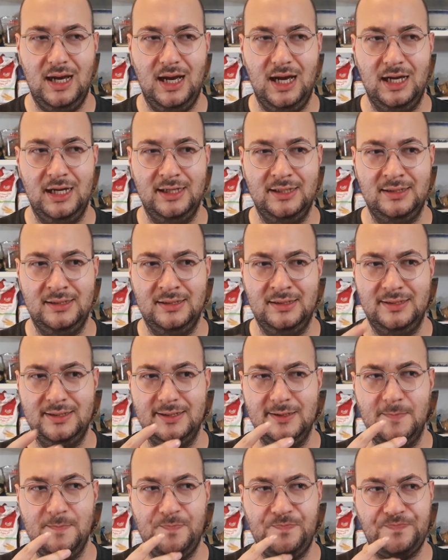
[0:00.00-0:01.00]

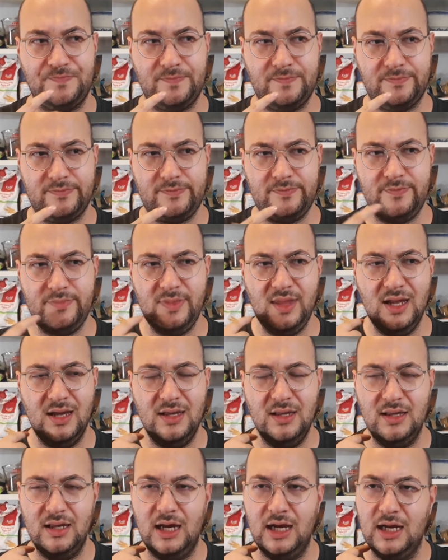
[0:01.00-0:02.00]
and
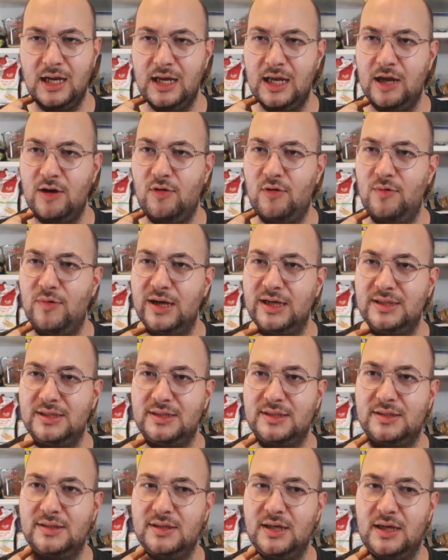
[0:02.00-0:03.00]
it
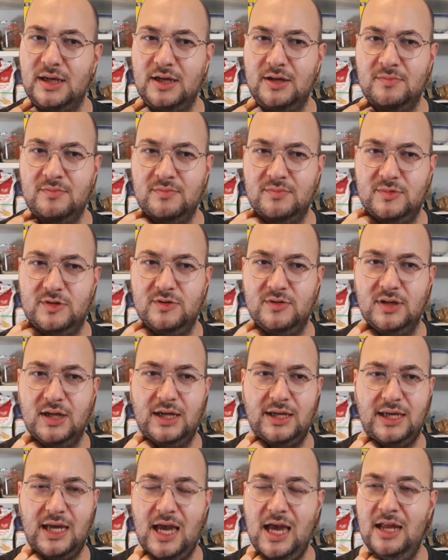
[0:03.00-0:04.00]
always sort of
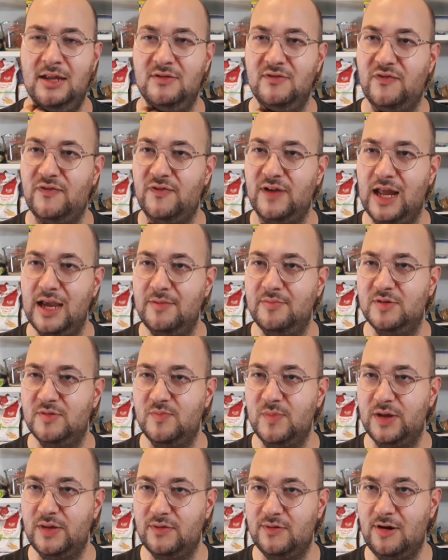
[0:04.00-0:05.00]
like inflamed
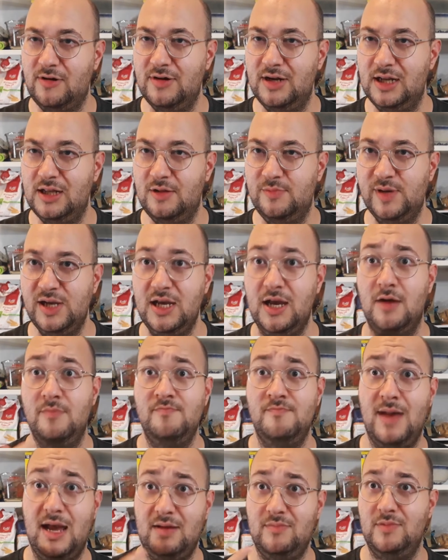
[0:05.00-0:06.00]
my throat a little bit
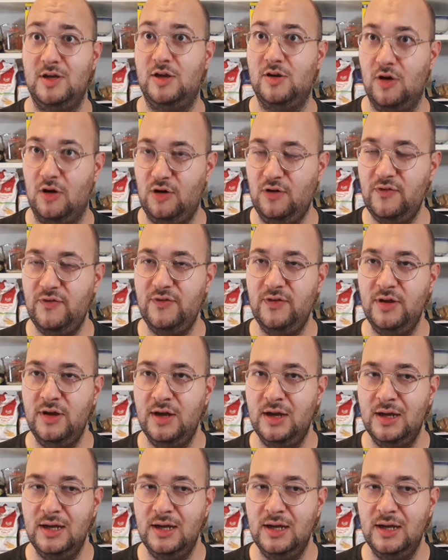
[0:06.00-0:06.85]
and made me cough.